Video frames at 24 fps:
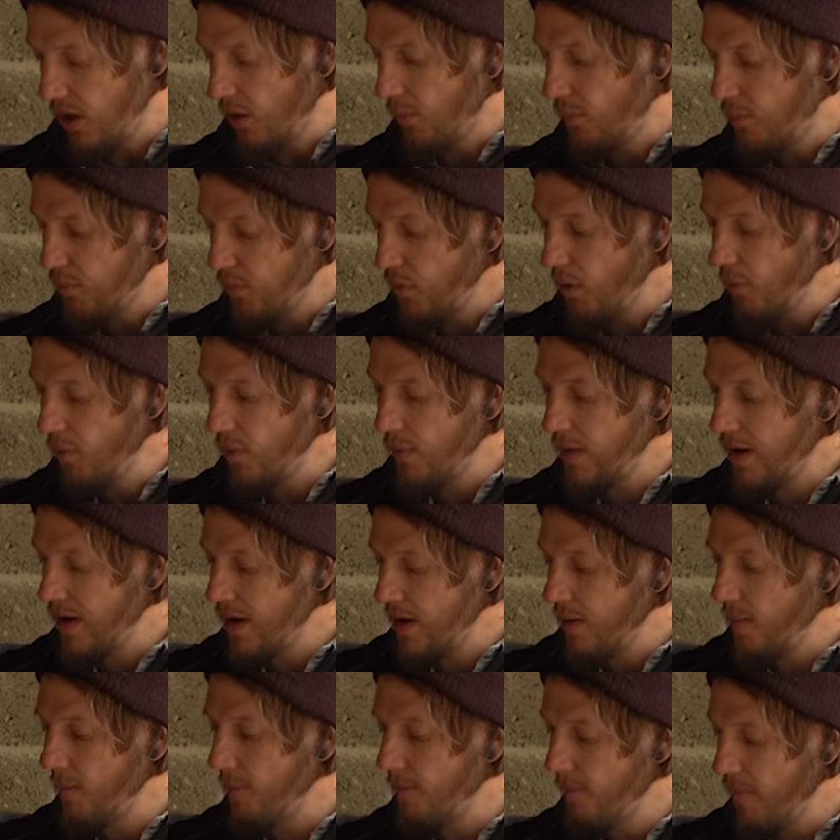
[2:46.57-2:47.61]
are
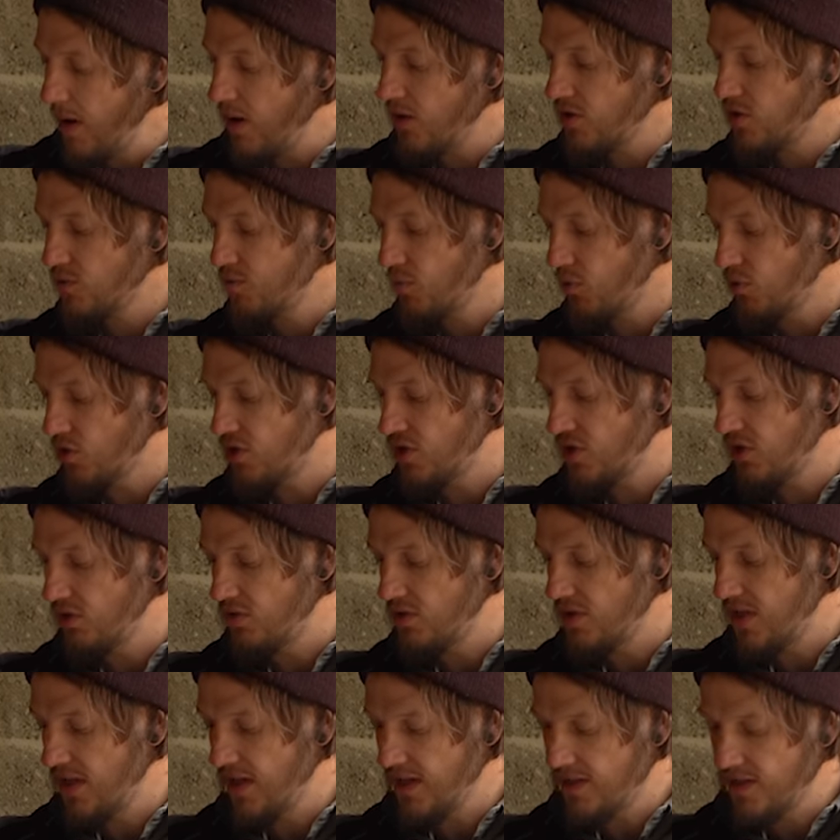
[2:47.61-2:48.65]
probably much more
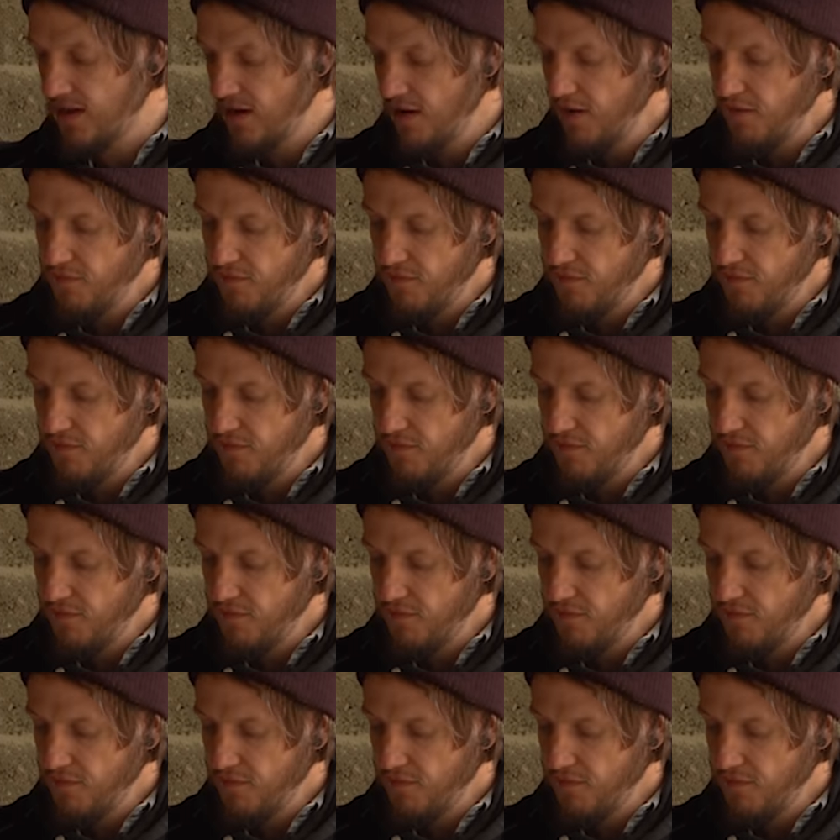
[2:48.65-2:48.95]
suited